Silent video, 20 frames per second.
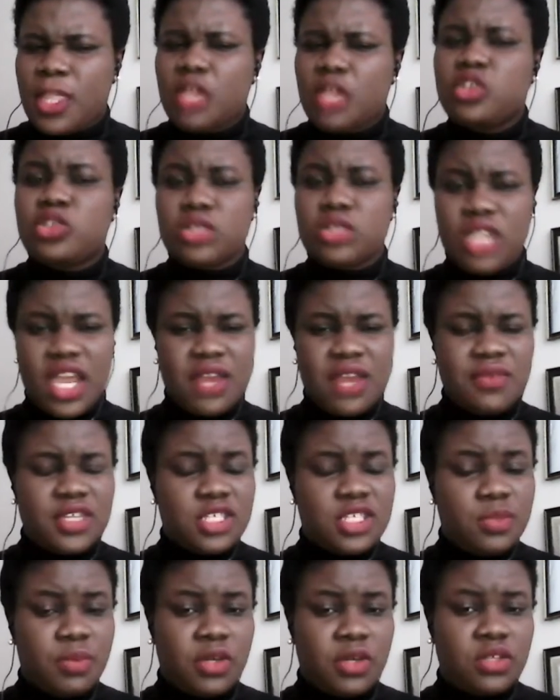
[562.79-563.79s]
Should I
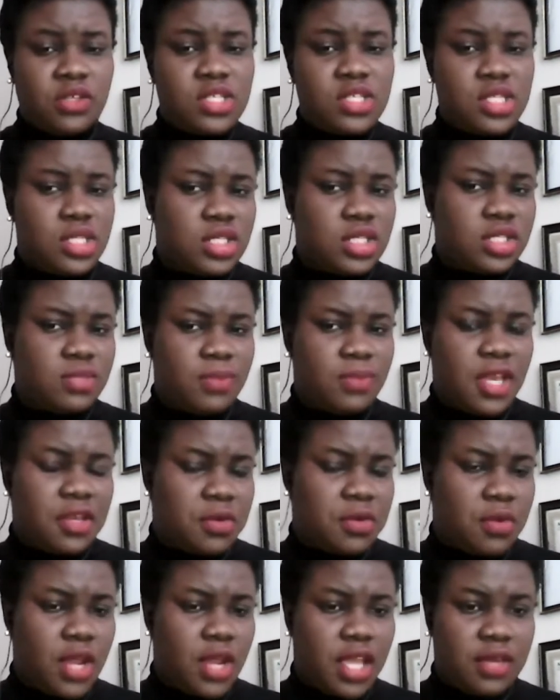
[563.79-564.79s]
respond to this
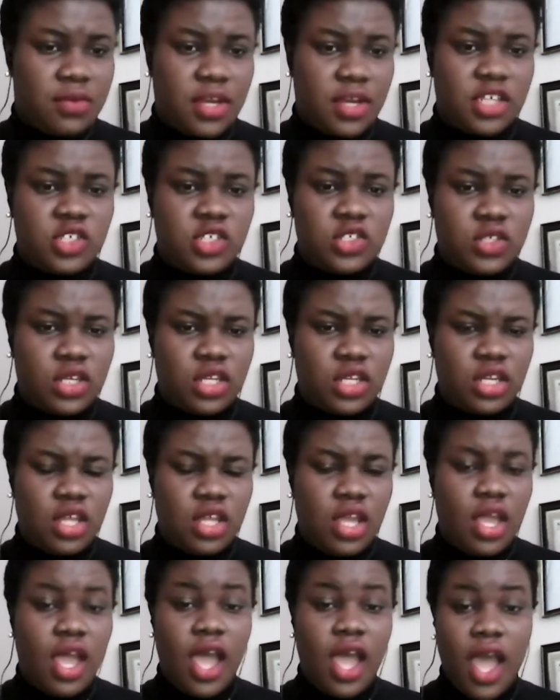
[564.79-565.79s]
microaggression?
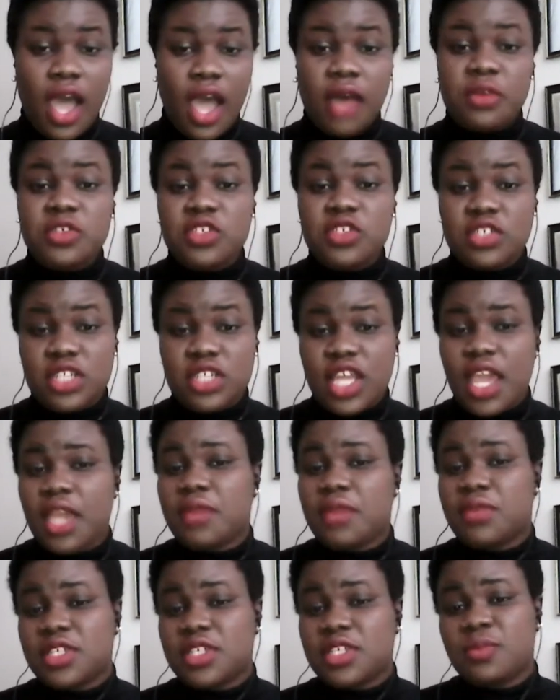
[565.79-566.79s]
How should
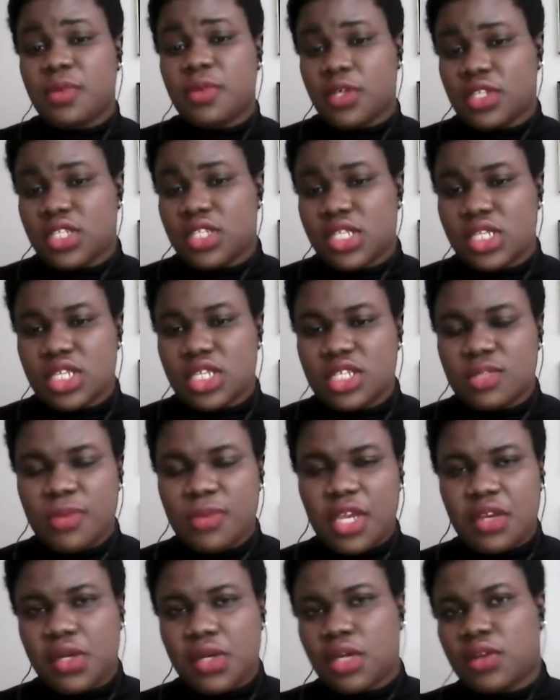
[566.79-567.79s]
I respond to this
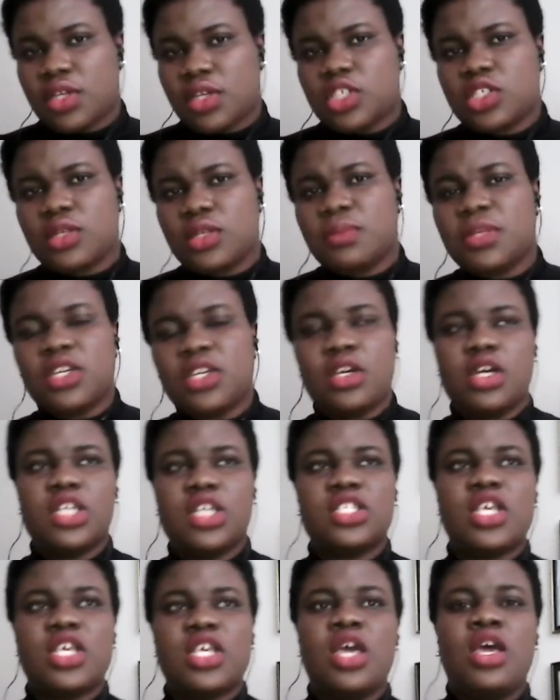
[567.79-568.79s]
microaggression?
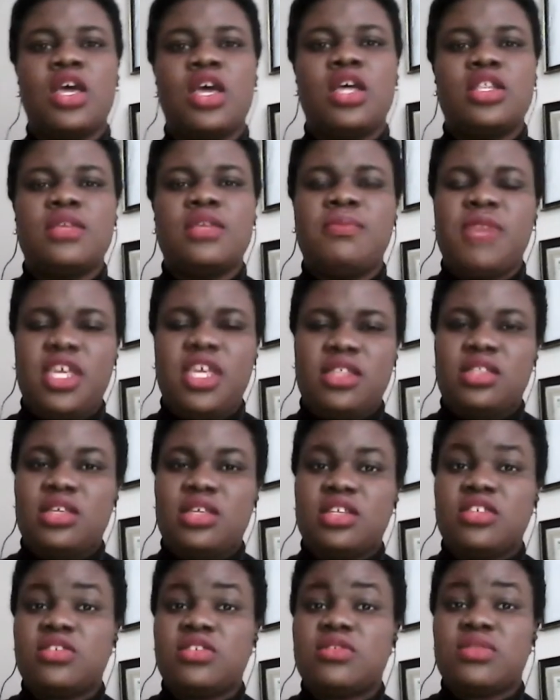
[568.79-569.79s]
Because the main
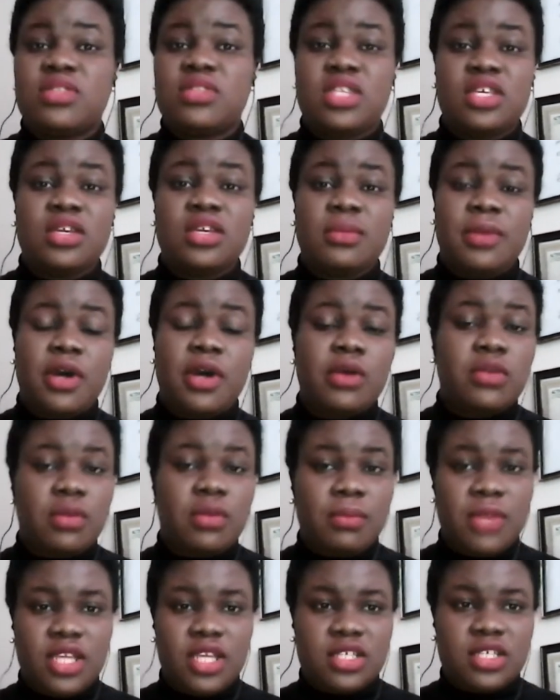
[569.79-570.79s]
thing is to think about
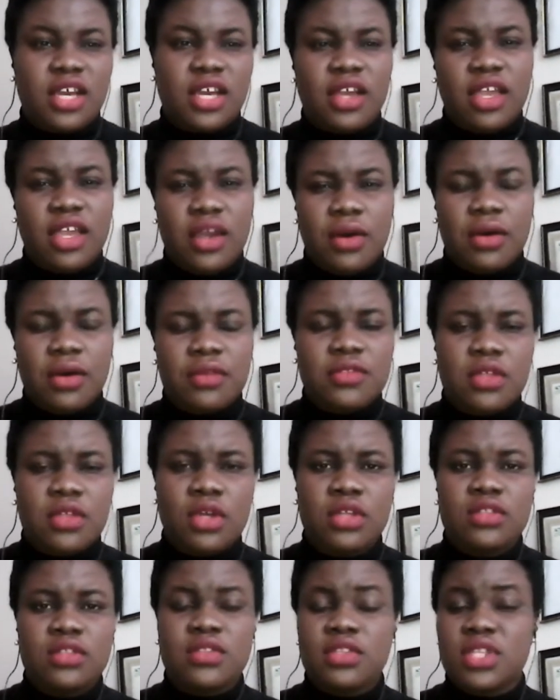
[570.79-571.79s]
your mental health,
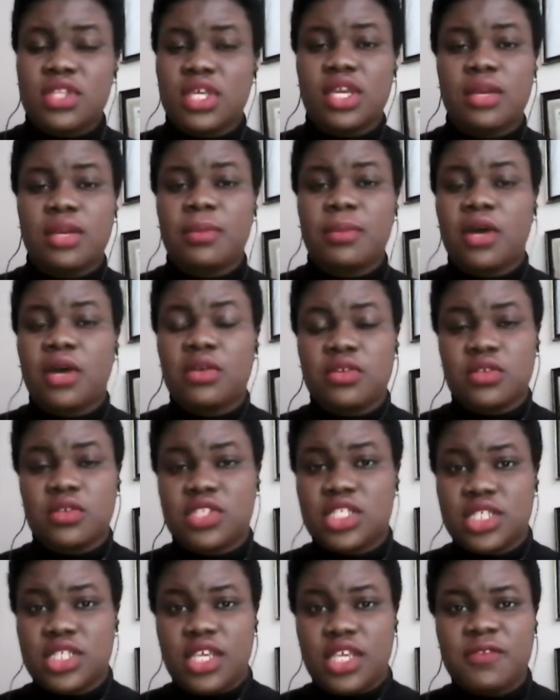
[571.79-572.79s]
to think about your
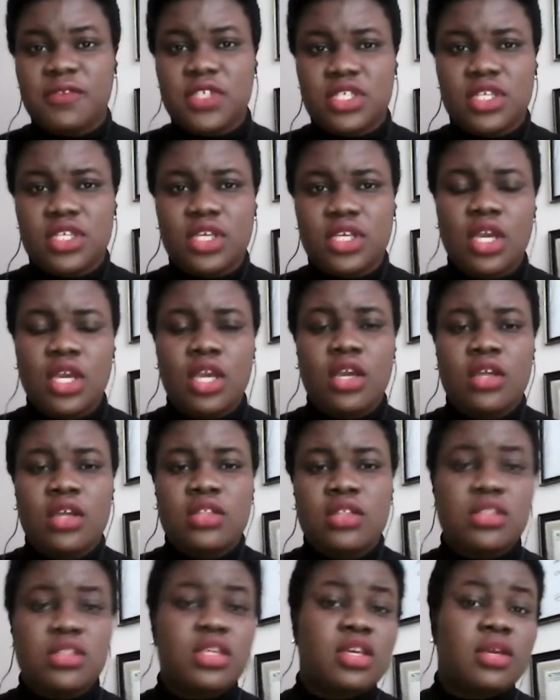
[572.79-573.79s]
safety,
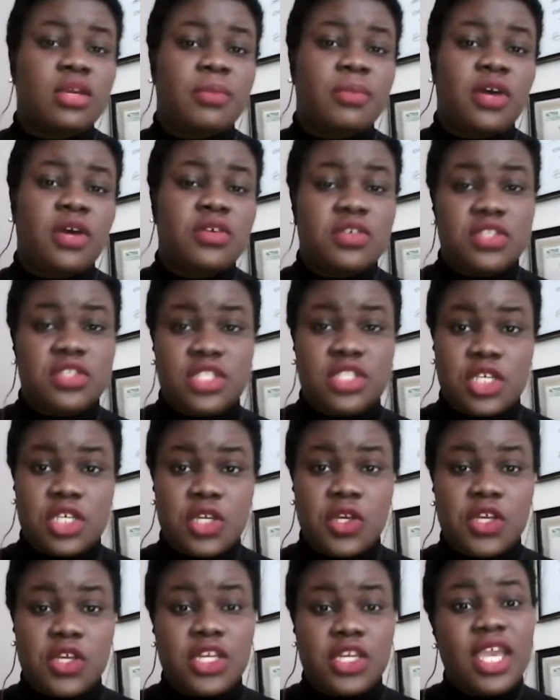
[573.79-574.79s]
to think about your
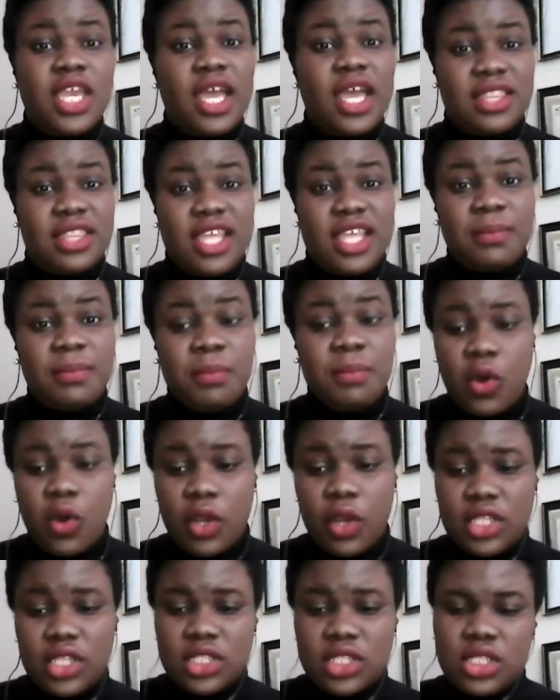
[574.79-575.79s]
security at that
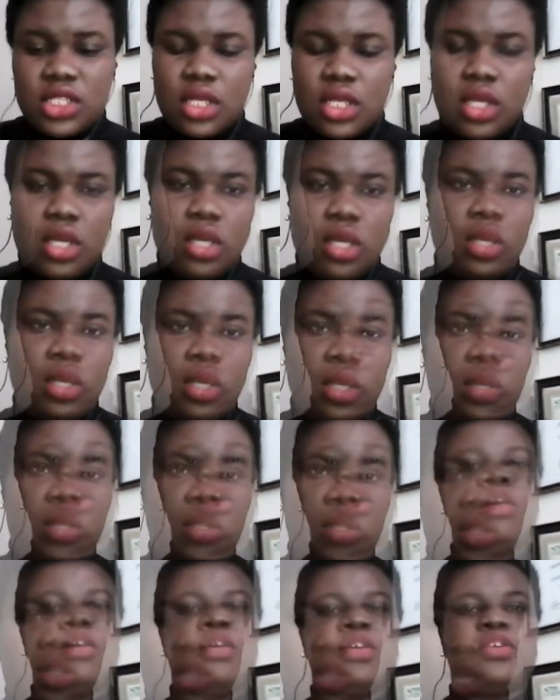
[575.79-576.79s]
point.
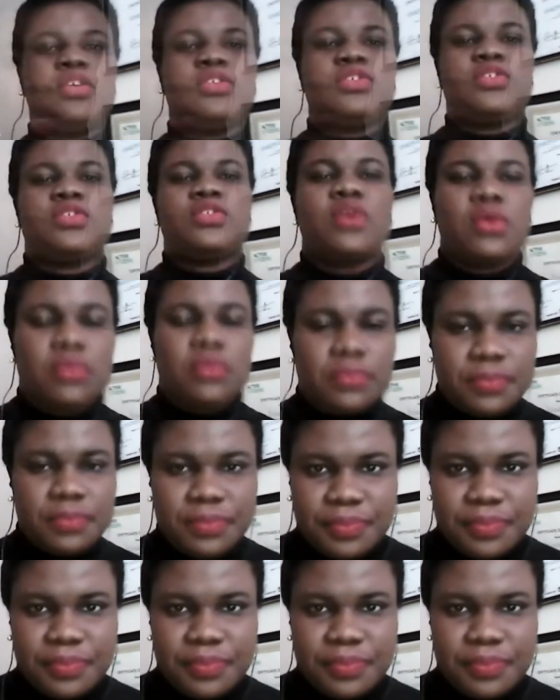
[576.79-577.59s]
So